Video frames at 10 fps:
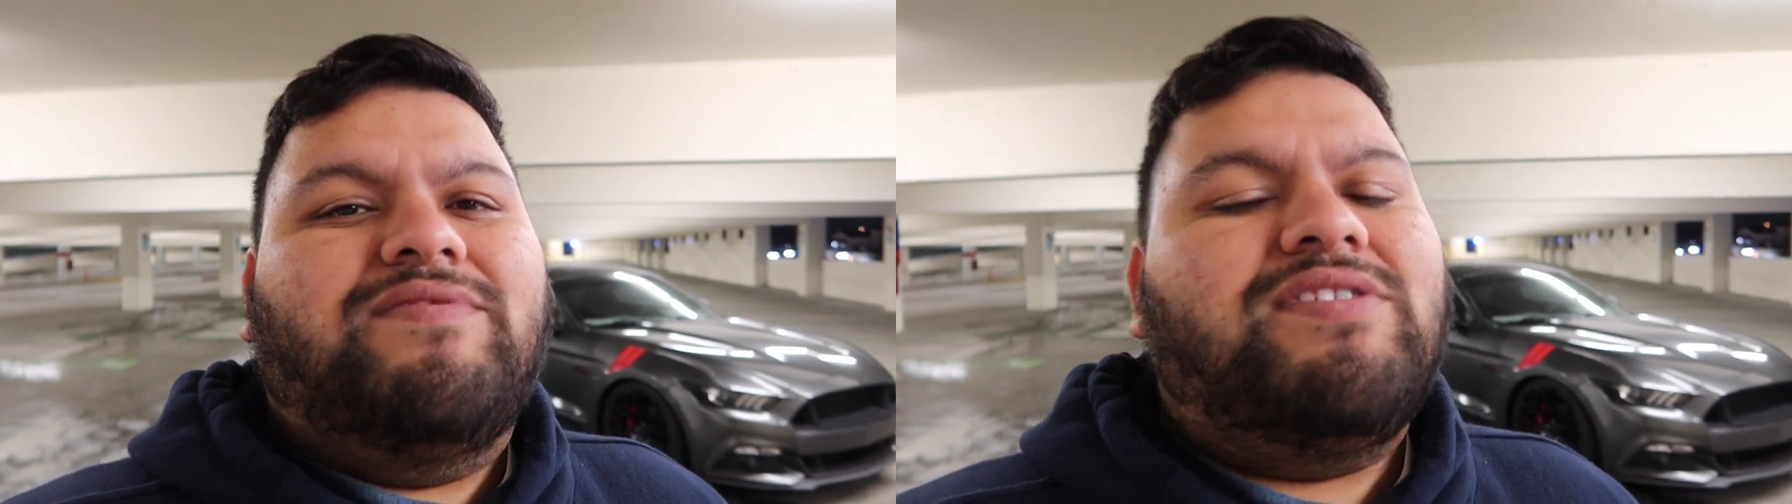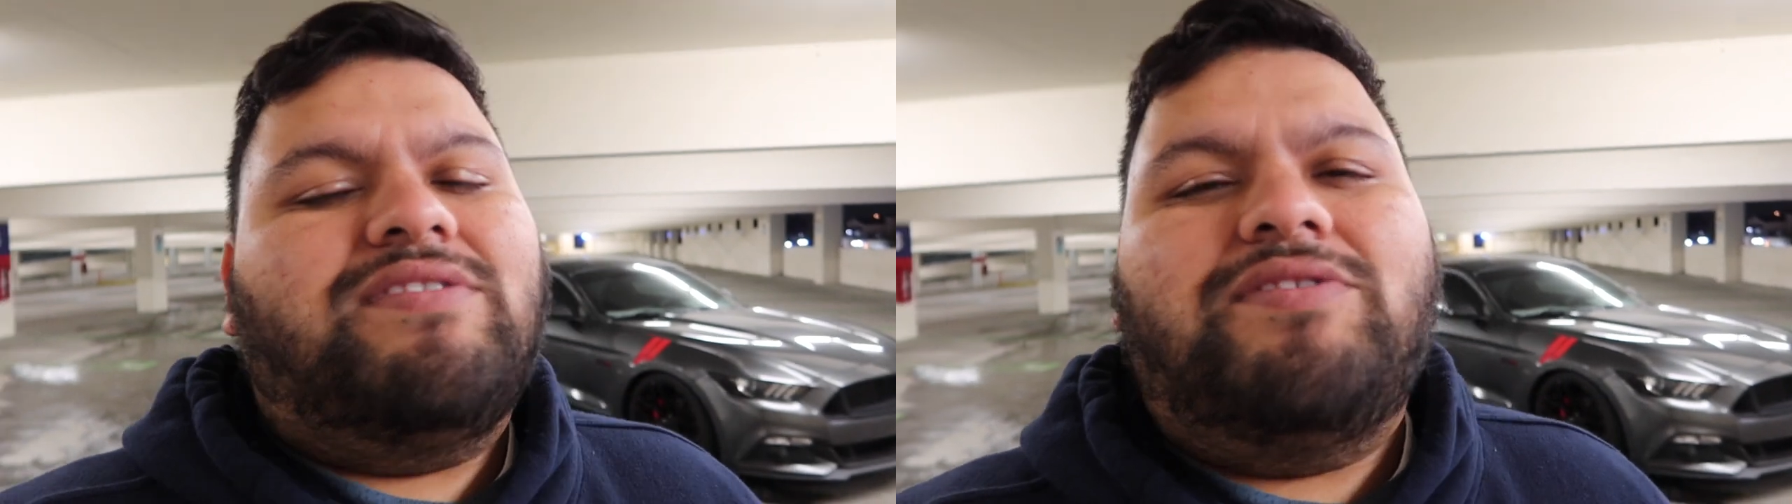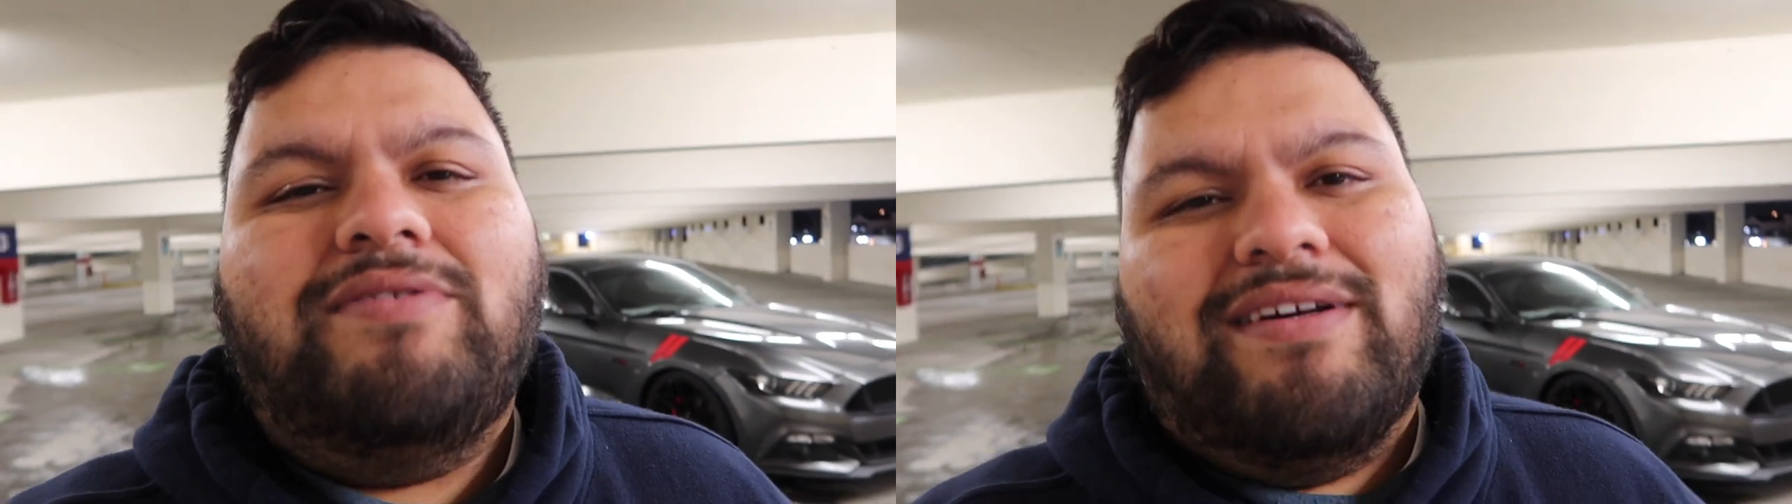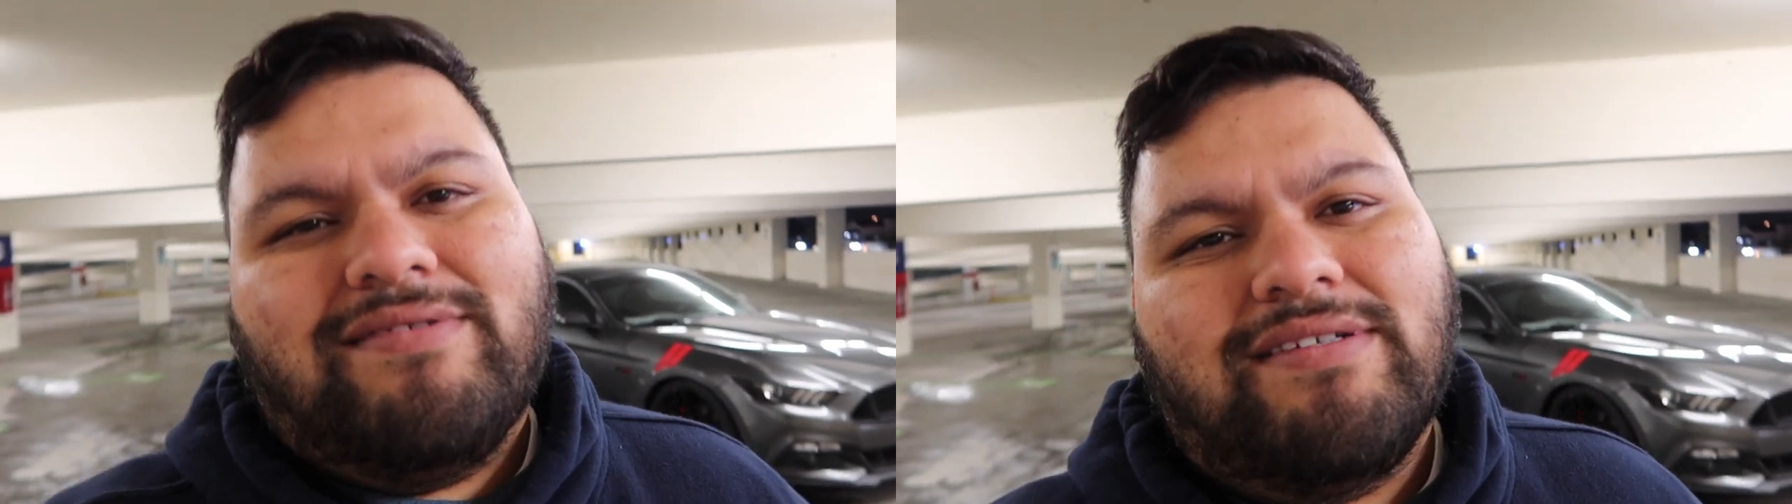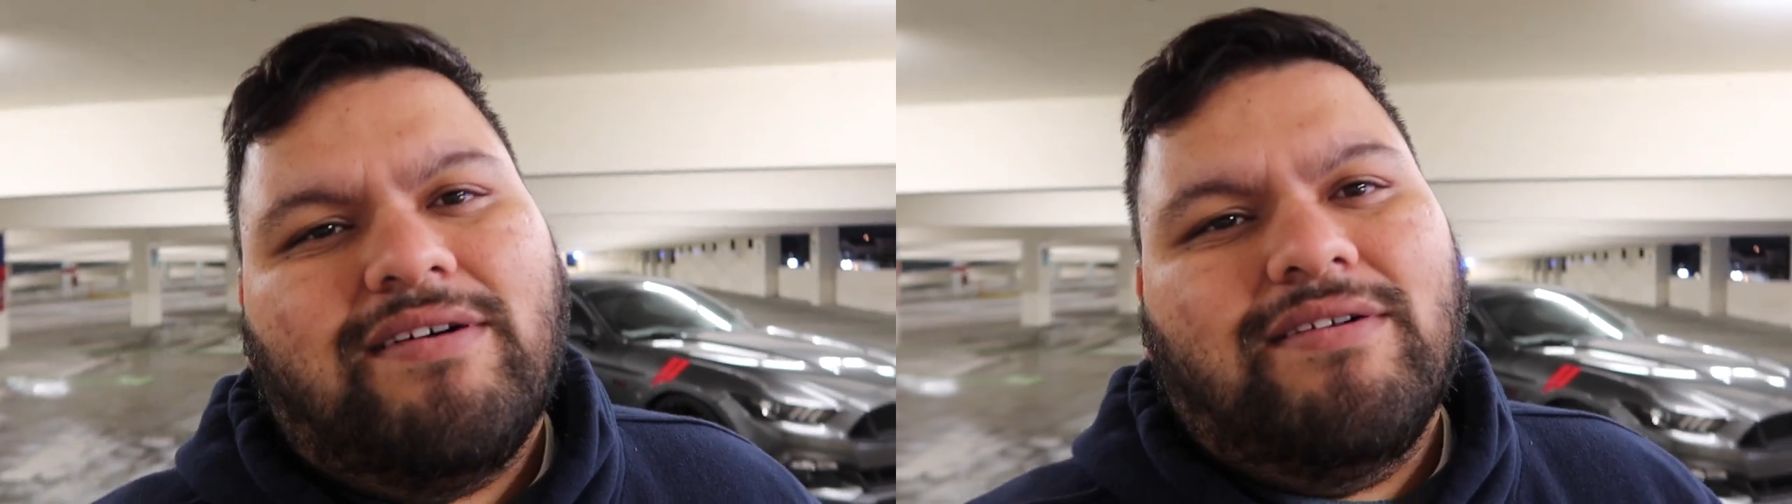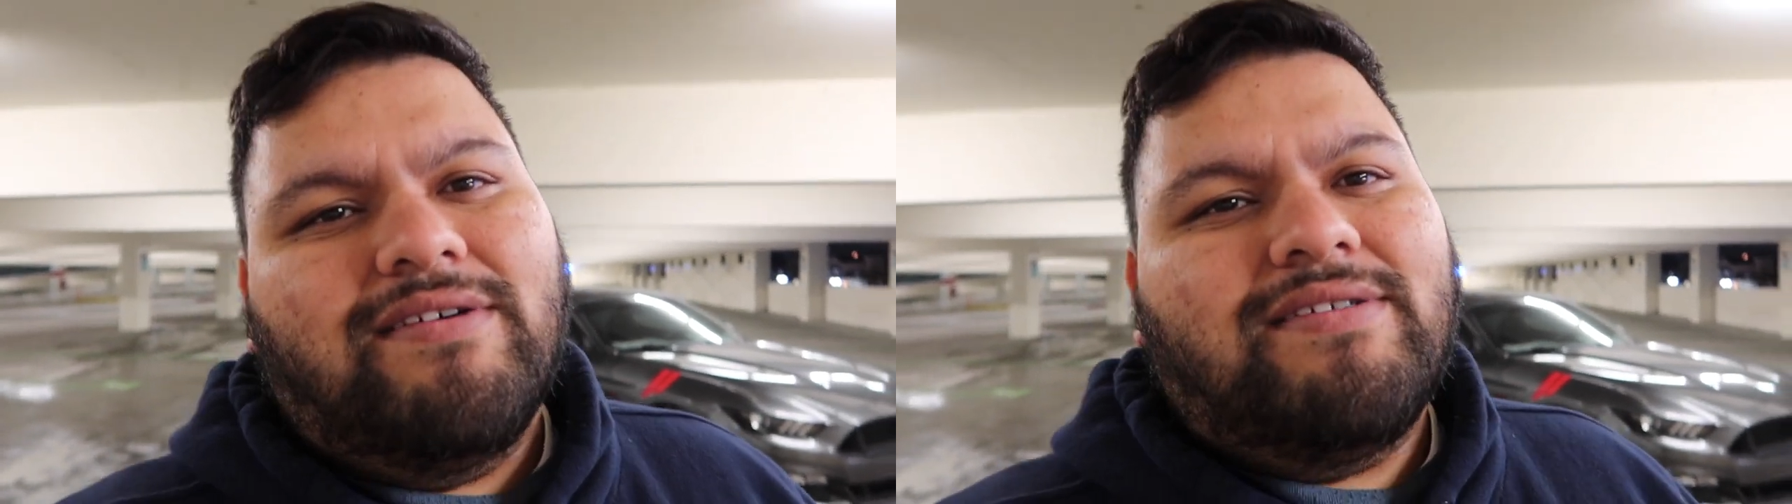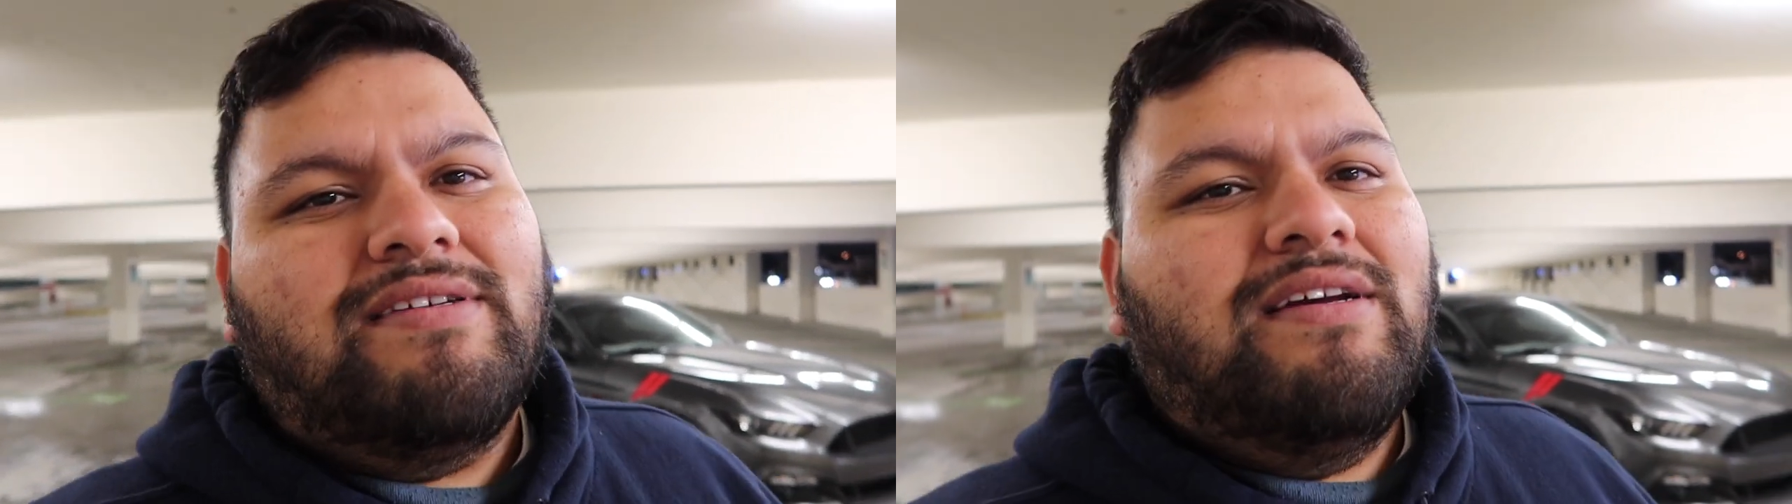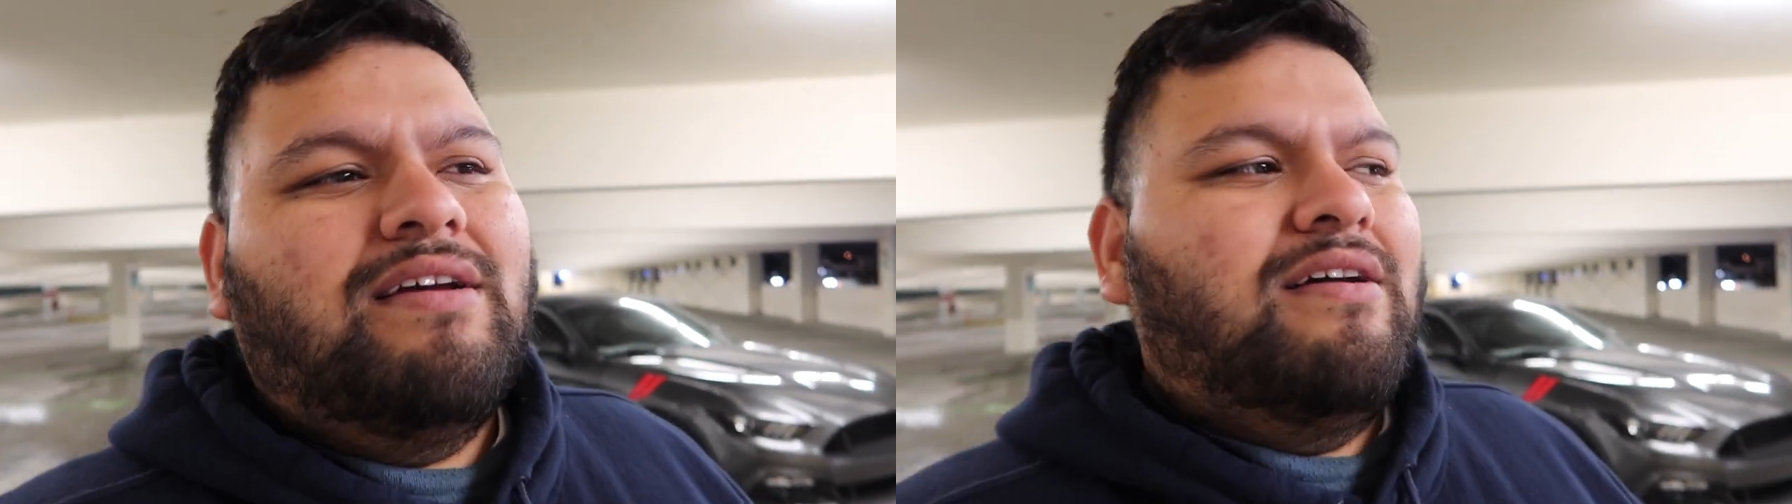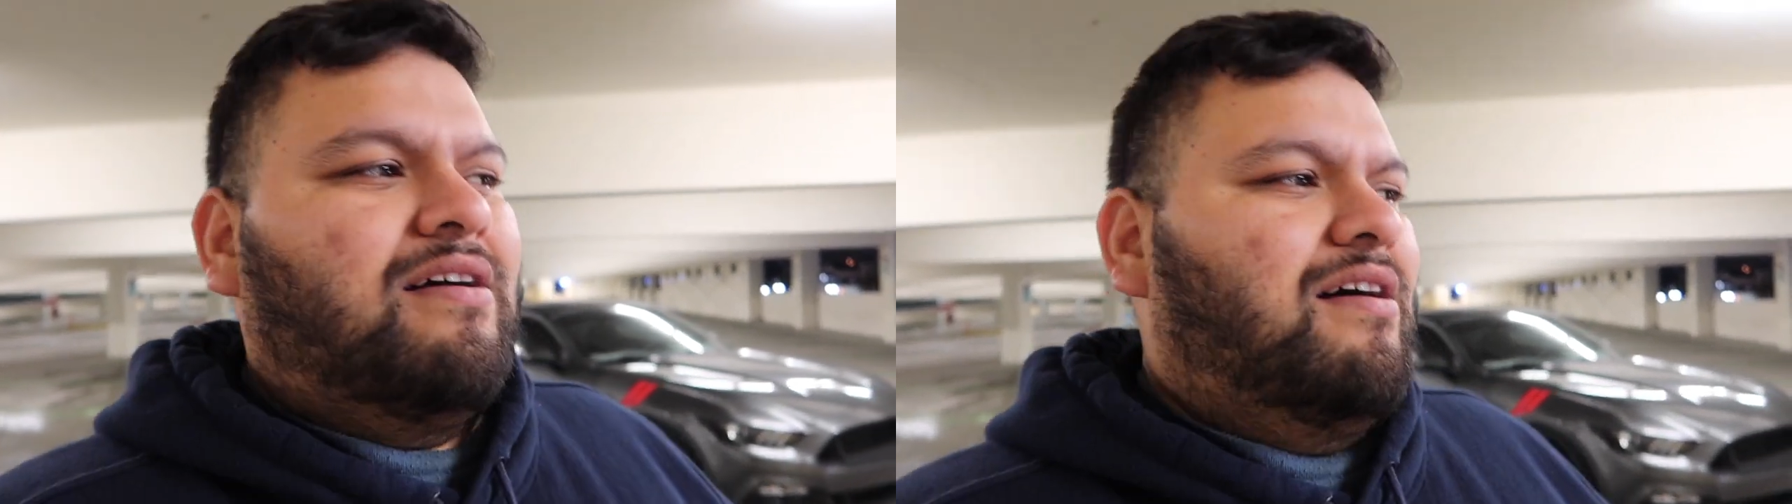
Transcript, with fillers: just $2,000.